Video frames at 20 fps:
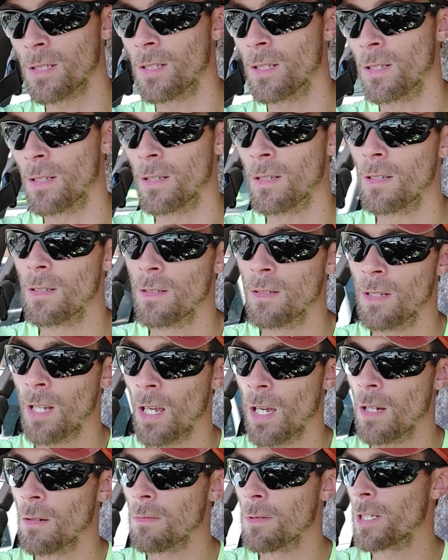and
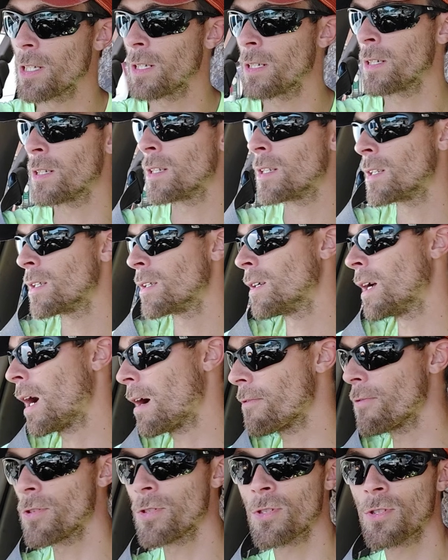Dublin.
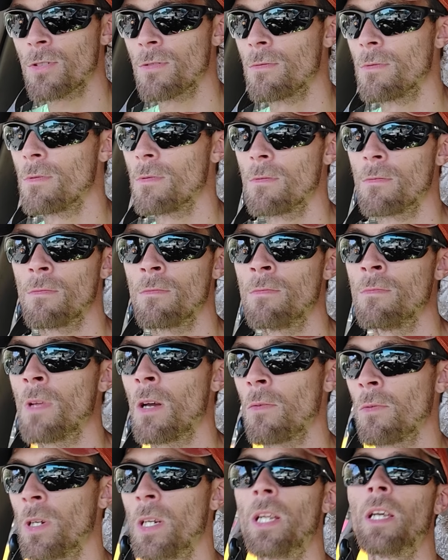I
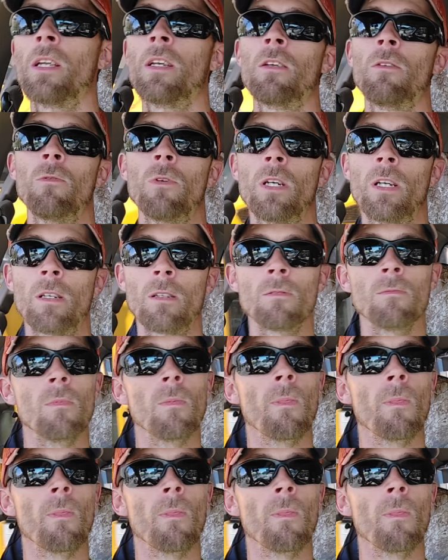went anywhere.